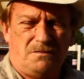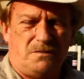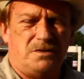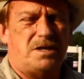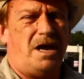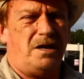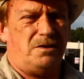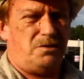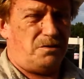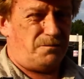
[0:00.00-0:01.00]
for the title
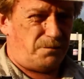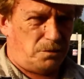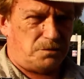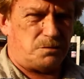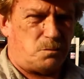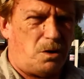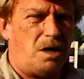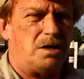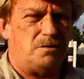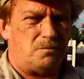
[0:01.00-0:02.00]
of the first
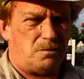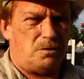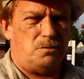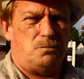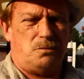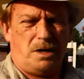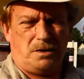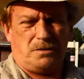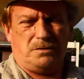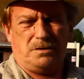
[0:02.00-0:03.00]
rock and roll
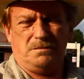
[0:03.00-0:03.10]
record.